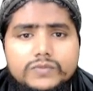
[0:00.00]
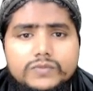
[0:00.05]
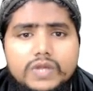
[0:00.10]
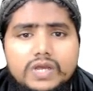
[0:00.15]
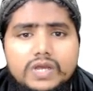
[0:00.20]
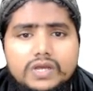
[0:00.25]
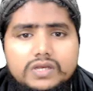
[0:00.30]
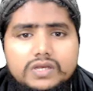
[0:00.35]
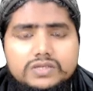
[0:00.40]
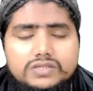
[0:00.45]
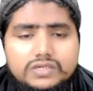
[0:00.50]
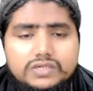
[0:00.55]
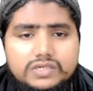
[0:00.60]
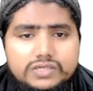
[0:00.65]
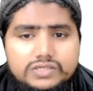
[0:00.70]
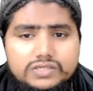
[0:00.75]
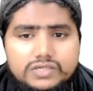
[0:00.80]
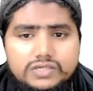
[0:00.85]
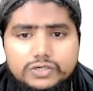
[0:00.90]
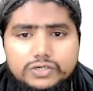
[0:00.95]

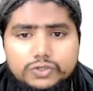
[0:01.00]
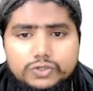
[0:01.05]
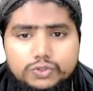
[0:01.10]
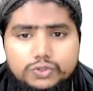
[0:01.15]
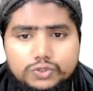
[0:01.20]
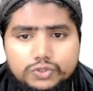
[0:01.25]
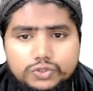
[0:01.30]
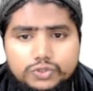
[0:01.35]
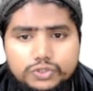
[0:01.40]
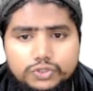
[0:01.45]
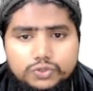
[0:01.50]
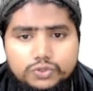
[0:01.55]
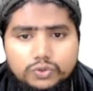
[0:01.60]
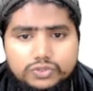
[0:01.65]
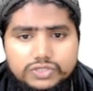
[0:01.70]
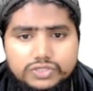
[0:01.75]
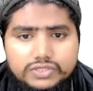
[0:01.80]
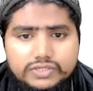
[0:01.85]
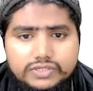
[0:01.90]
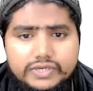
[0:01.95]
Suggested
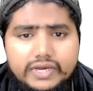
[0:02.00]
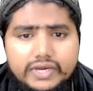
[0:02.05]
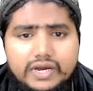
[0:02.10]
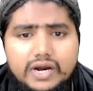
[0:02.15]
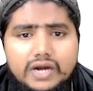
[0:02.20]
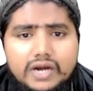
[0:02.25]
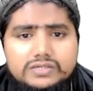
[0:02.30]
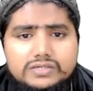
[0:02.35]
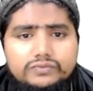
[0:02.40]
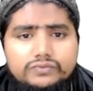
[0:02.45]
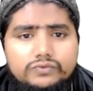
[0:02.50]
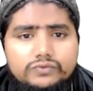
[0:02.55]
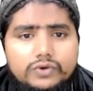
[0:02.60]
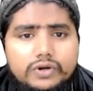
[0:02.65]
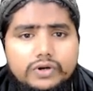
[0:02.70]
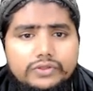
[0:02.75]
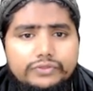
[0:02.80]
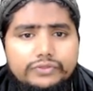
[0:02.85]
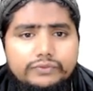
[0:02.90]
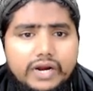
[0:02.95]
resources. Here are some
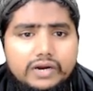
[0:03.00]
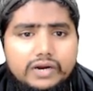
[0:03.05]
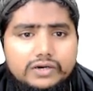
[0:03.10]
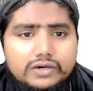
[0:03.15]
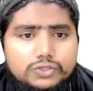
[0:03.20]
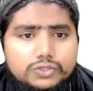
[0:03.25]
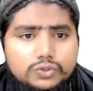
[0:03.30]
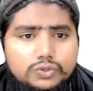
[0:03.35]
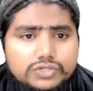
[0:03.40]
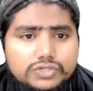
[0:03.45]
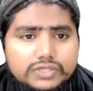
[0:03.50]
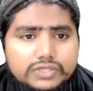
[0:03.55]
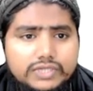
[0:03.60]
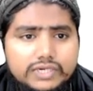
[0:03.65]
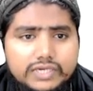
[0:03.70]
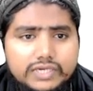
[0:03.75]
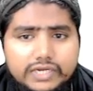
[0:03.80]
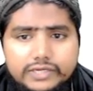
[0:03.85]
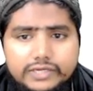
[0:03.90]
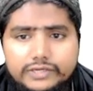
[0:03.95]
worthwhile resources that
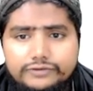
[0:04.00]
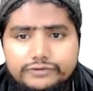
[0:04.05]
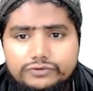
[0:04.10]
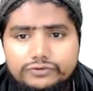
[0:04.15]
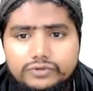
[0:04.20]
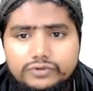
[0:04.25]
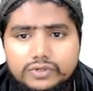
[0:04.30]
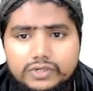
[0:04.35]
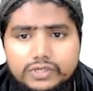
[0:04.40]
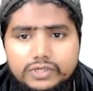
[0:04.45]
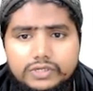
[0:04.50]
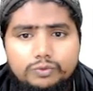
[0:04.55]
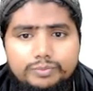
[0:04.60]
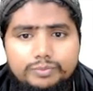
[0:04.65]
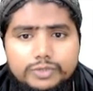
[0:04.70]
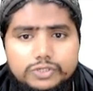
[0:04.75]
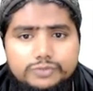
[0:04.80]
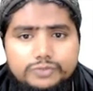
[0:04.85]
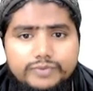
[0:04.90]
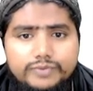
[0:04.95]
can give you new
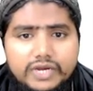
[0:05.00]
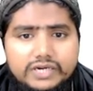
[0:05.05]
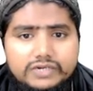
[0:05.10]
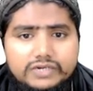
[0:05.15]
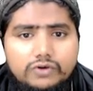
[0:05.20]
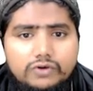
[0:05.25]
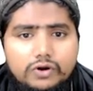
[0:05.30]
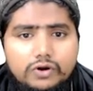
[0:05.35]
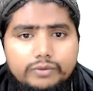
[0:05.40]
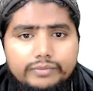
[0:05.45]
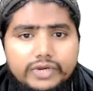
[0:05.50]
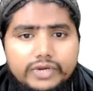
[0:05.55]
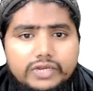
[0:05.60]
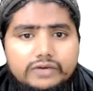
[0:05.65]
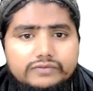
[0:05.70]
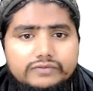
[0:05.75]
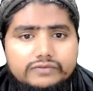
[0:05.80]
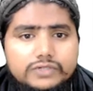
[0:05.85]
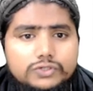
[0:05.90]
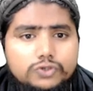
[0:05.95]
perspective on many of
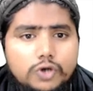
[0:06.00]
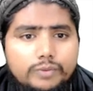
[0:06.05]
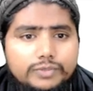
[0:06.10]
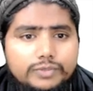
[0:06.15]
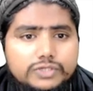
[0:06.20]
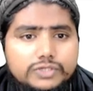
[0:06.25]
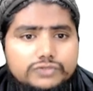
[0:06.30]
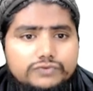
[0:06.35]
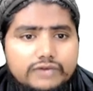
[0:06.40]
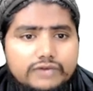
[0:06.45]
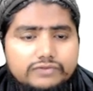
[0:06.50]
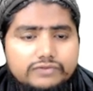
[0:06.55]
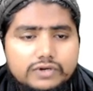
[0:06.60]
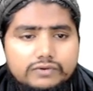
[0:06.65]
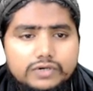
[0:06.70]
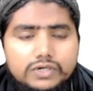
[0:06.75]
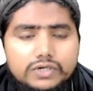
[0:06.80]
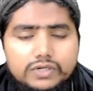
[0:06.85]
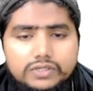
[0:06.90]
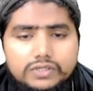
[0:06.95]
the topics we have
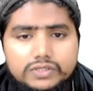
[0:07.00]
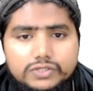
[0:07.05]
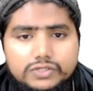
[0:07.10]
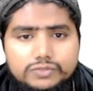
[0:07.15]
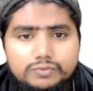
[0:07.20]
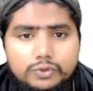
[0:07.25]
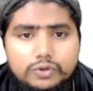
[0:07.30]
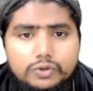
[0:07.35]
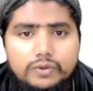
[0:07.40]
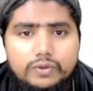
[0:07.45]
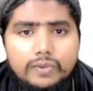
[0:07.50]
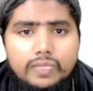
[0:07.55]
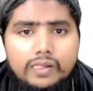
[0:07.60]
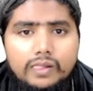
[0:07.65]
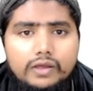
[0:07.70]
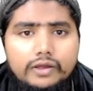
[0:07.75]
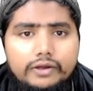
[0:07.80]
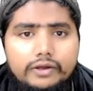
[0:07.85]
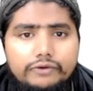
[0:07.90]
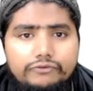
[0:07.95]
covered in this book.
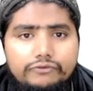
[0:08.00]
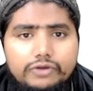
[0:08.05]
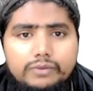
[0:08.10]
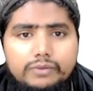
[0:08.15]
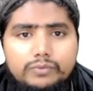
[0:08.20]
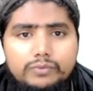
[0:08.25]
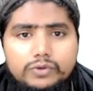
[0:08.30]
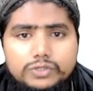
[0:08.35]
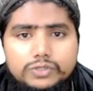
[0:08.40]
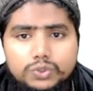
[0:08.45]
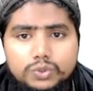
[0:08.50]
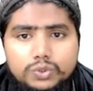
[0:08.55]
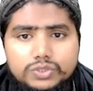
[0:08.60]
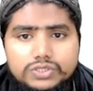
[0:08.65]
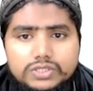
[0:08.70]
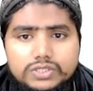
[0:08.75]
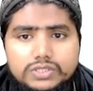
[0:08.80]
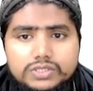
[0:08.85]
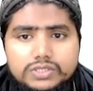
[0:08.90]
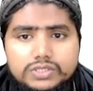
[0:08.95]
Web
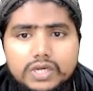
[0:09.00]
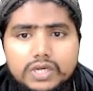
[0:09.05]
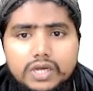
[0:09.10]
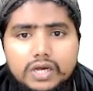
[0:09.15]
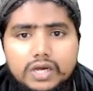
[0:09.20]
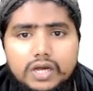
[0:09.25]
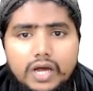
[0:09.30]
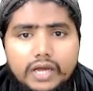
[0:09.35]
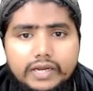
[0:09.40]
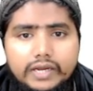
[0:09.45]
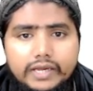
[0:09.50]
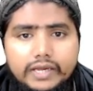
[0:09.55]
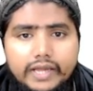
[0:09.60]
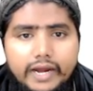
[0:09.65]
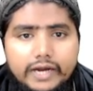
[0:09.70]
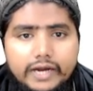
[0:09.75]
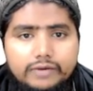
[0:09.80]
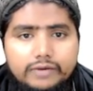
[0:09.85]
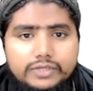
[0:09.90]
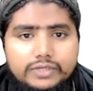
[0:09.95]
resources, Khan
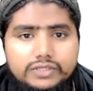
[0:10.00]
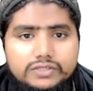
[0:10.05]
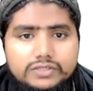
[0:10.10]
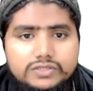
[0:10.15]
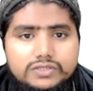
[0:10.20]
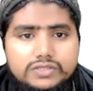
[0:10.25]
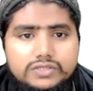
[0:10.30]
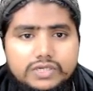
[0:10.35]
Academy. This is a